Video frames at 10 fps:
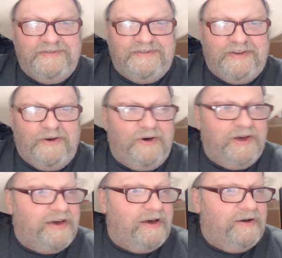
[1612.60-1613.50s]
high
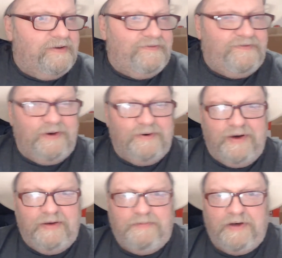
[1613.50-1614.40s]
cut
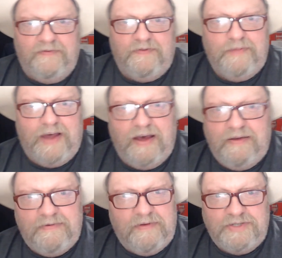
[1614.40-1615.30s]
filter. Apart from that,
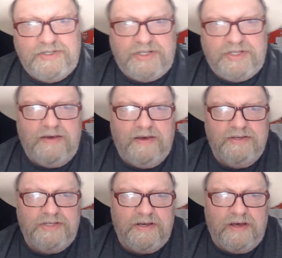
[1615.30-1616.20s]
I just take it
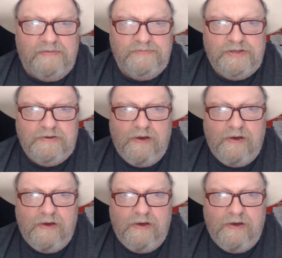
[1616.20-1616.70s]
as it comes.